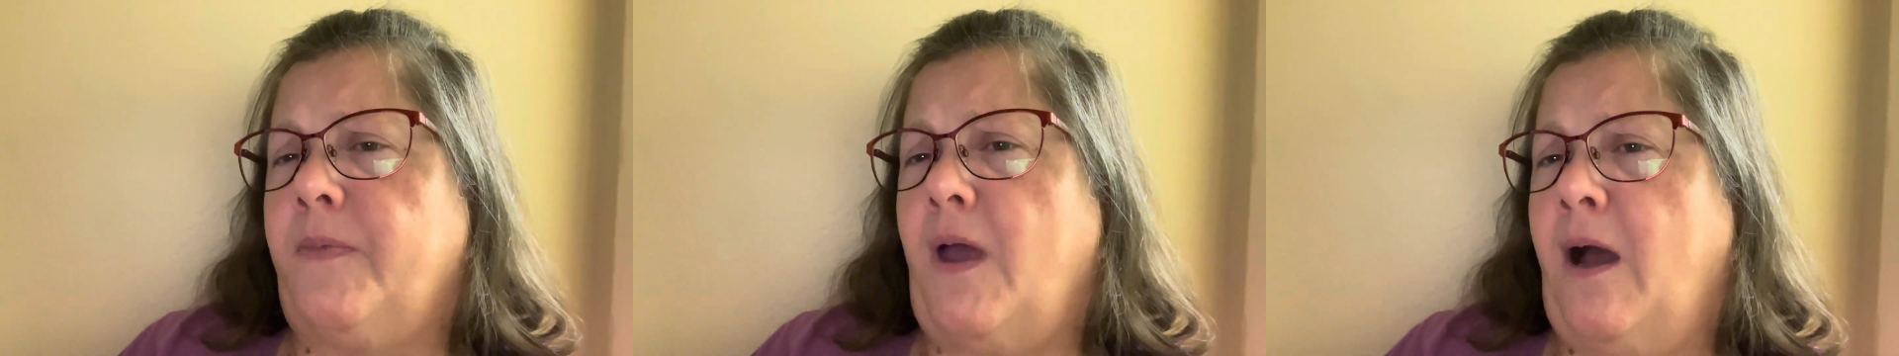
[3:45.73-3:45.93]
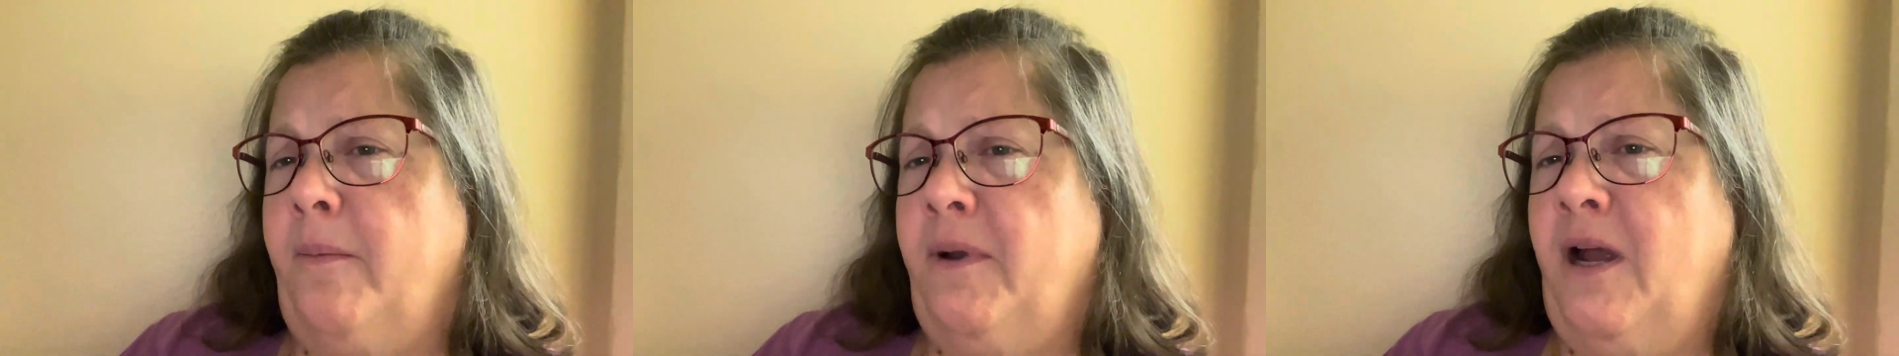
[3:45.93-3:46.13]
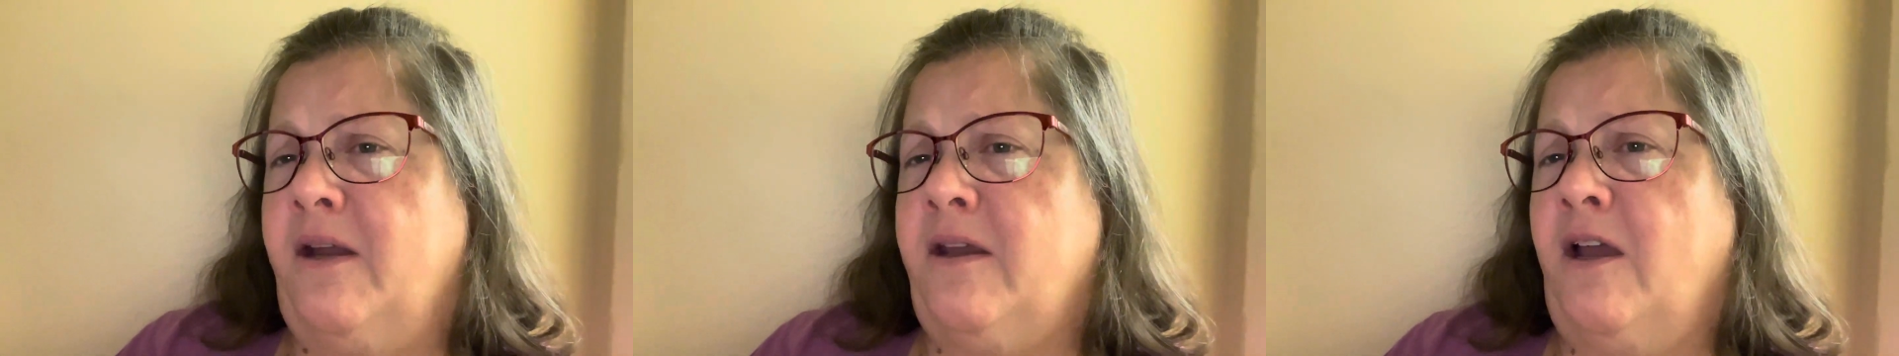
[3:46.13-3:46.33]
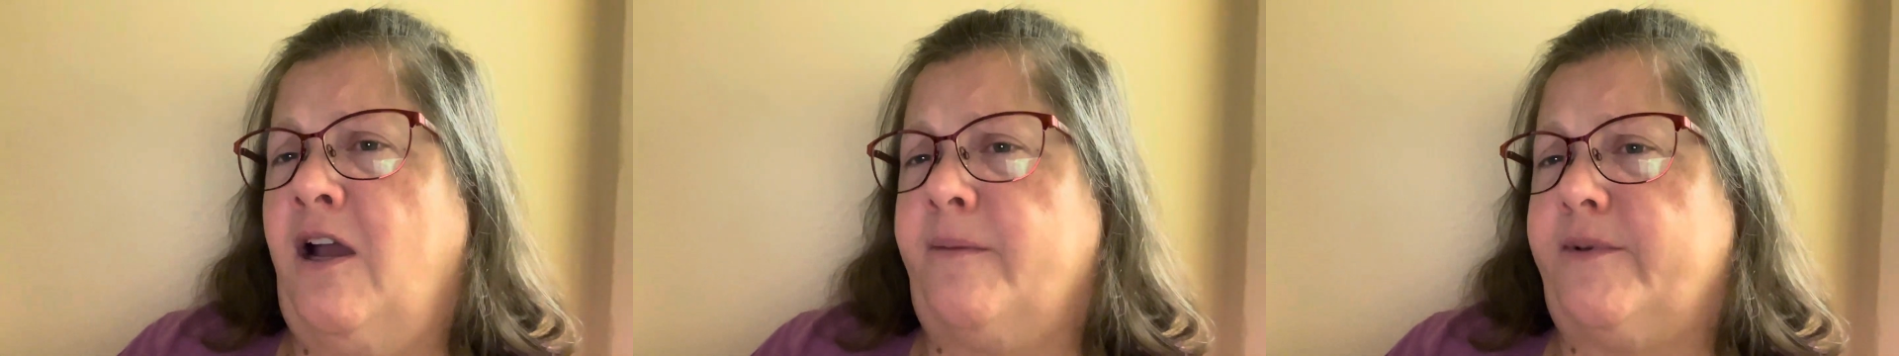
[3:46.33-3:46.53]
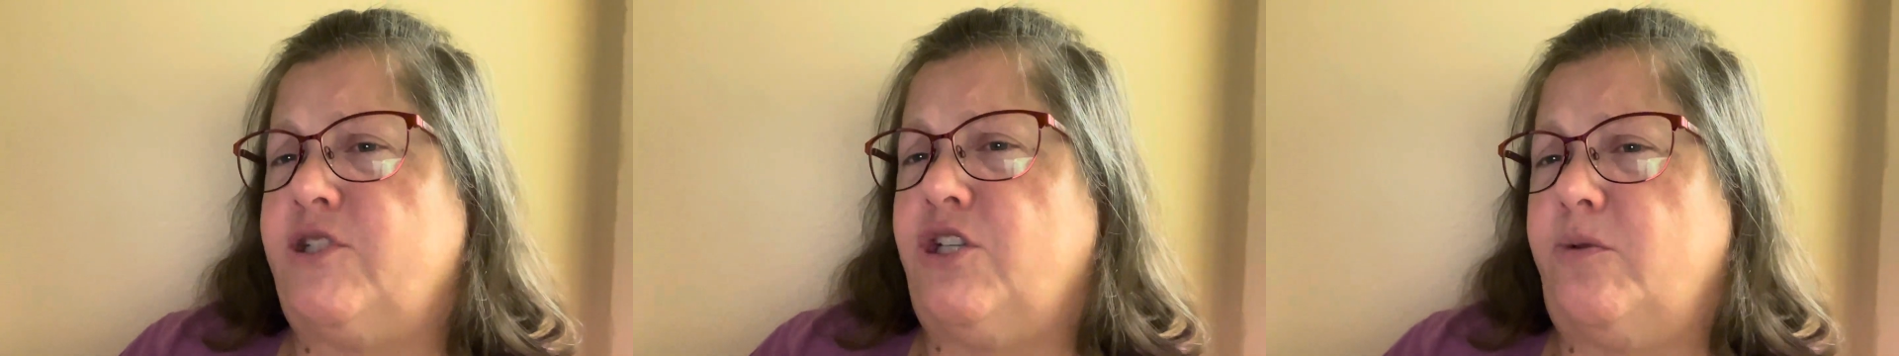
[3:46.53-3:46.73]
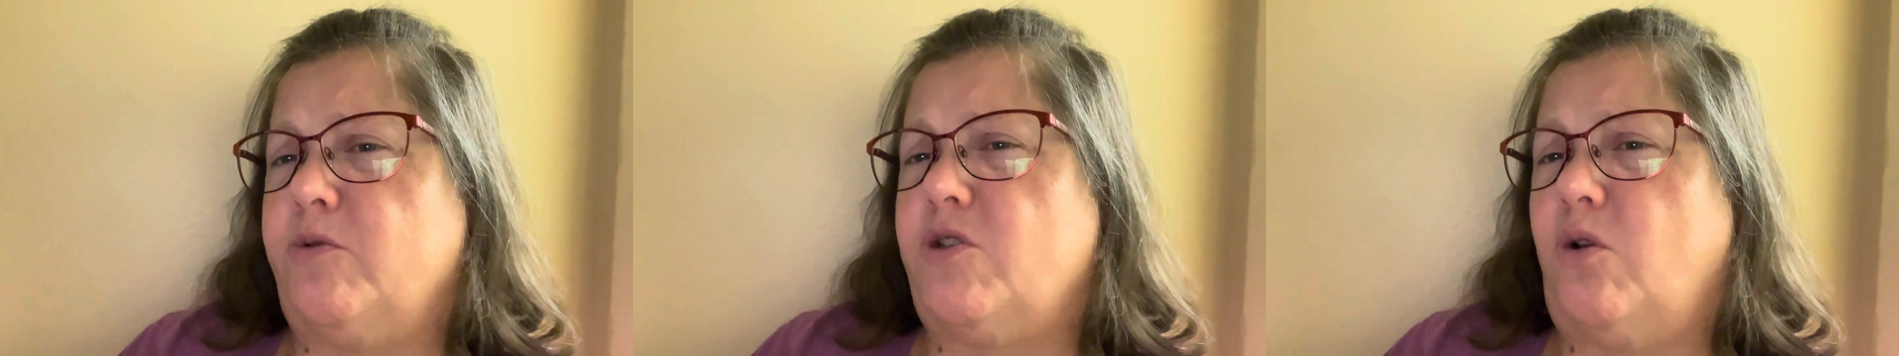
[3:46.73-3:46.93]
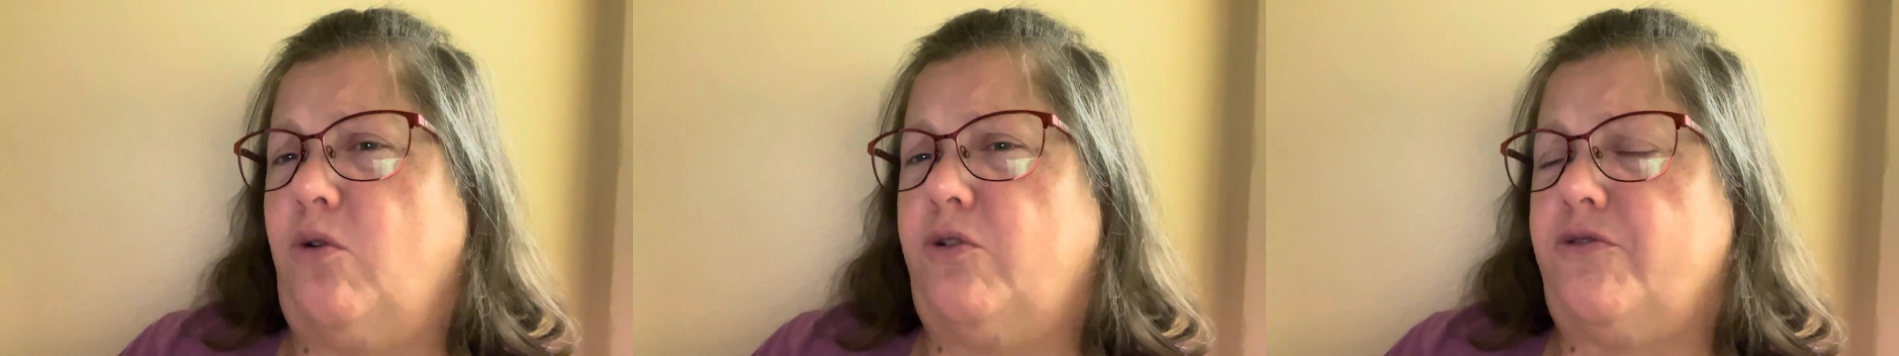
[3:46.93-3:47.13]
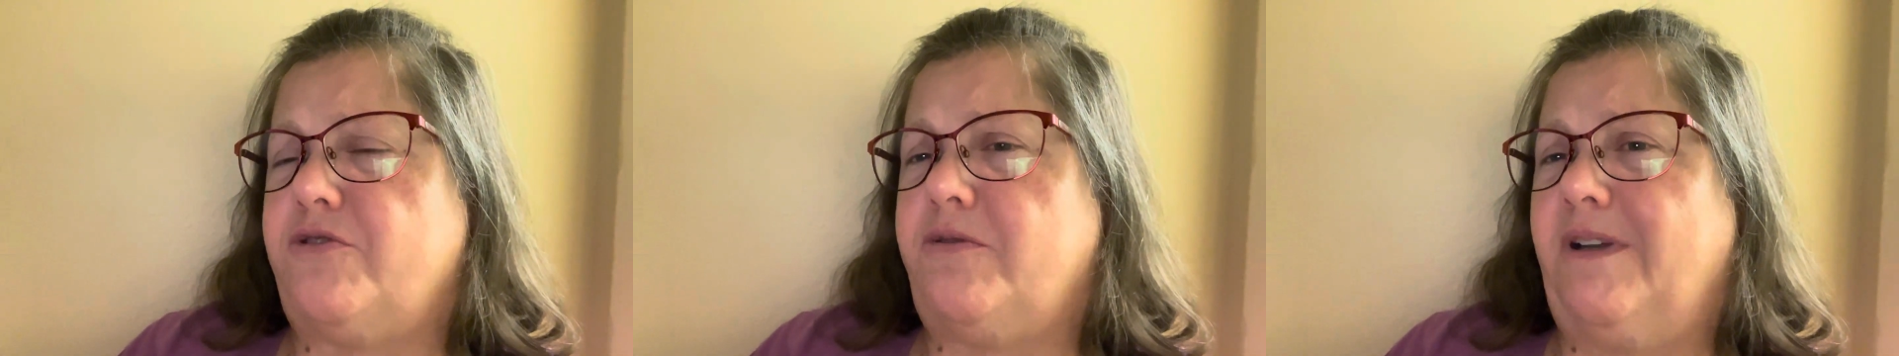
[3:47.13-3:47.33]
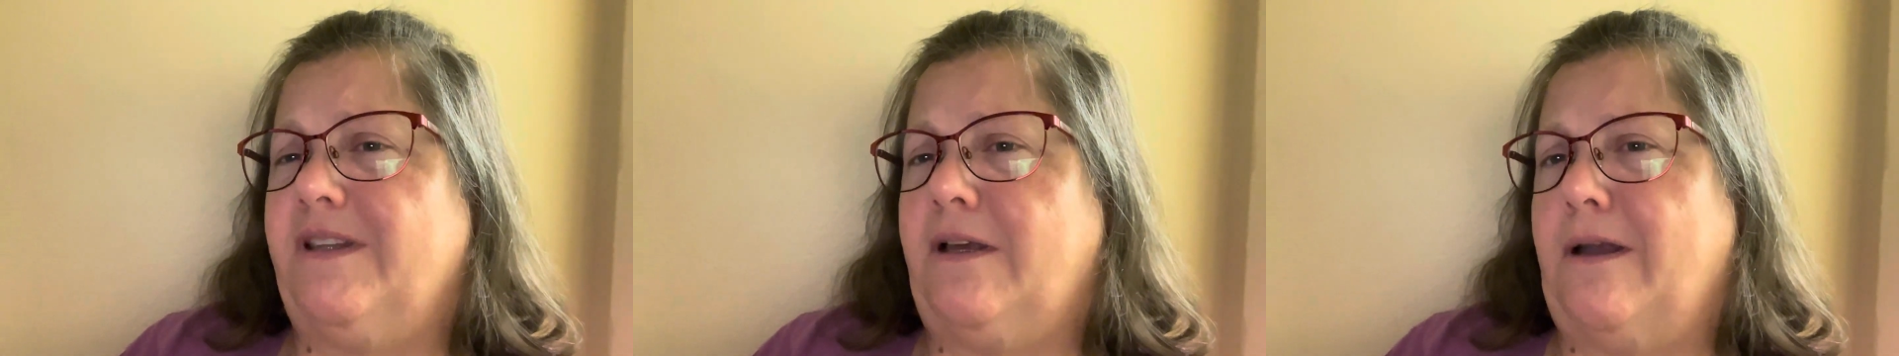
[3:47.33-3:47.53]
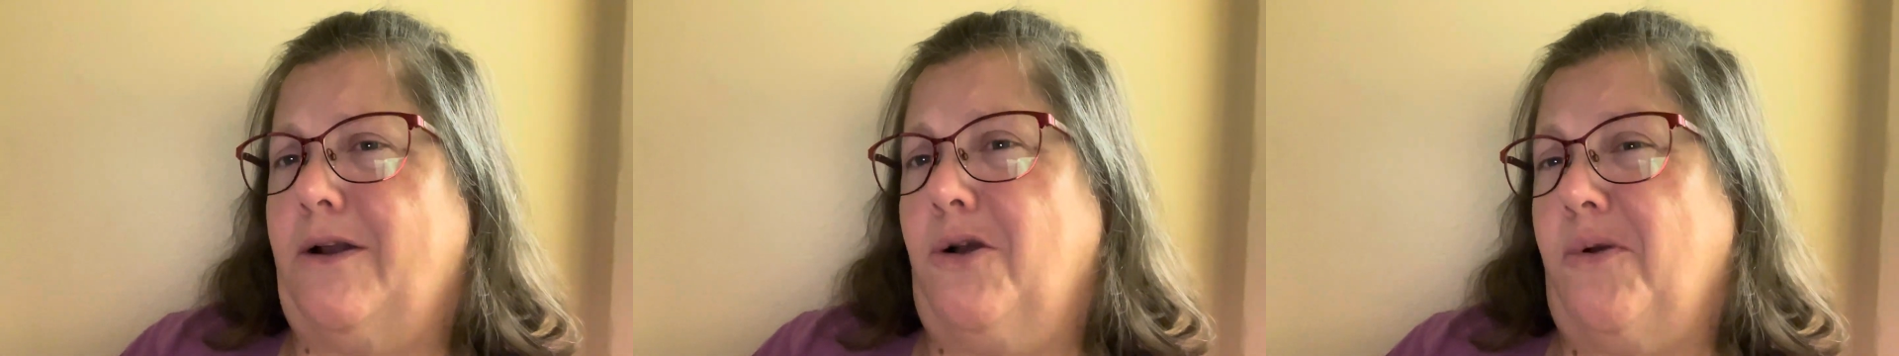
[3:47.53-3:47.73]
I'm not young, but she was older, so I
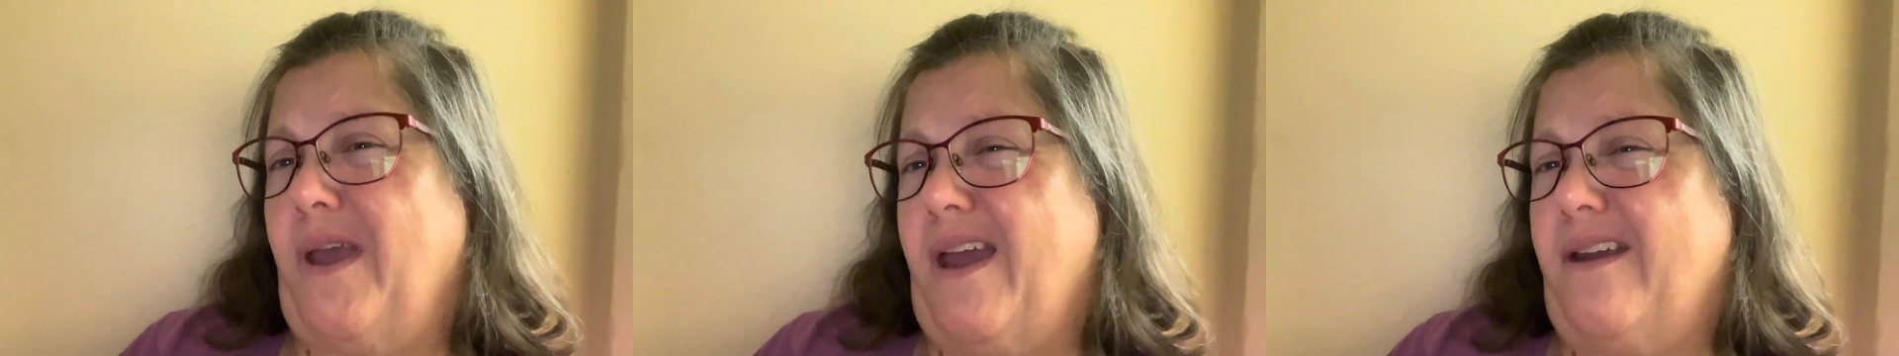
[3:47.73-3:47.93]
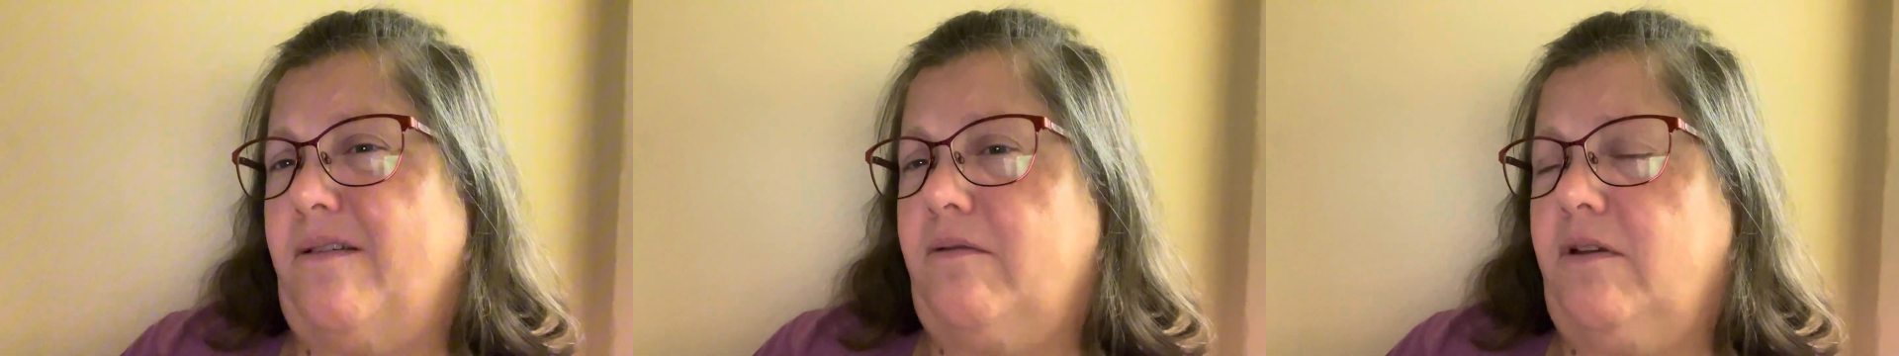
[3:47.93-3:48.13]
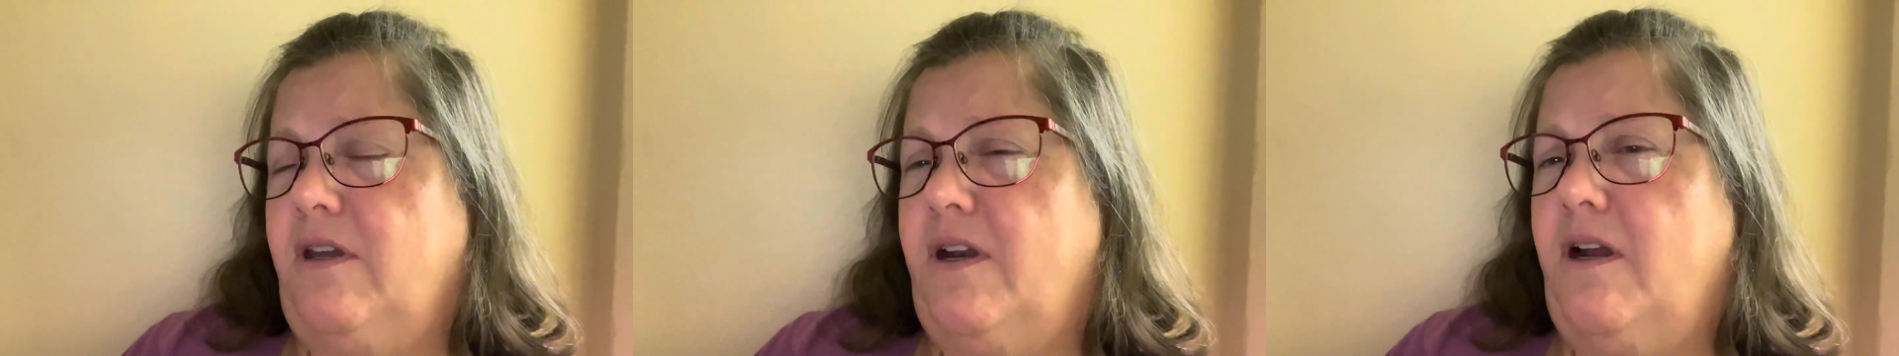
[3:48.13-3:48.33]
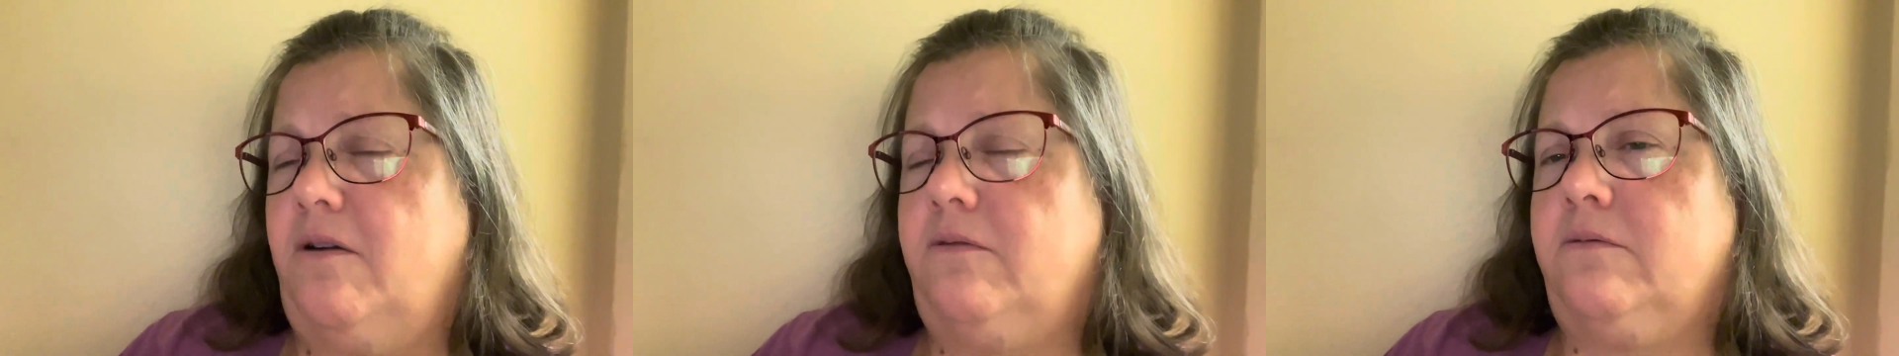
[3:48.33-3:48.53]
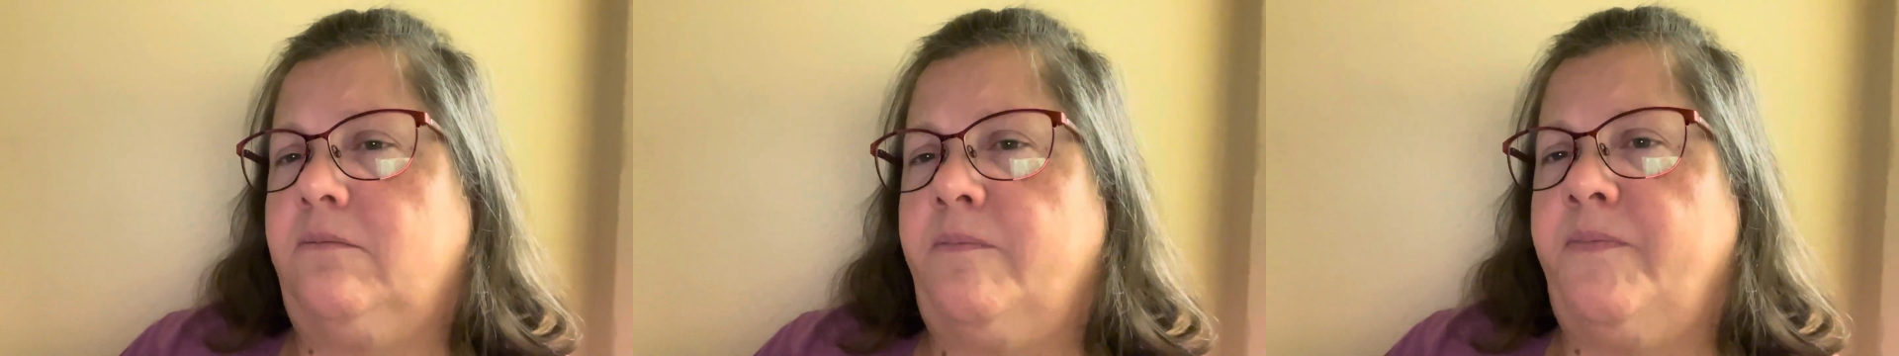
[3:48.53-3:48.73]
thought, okay, you know,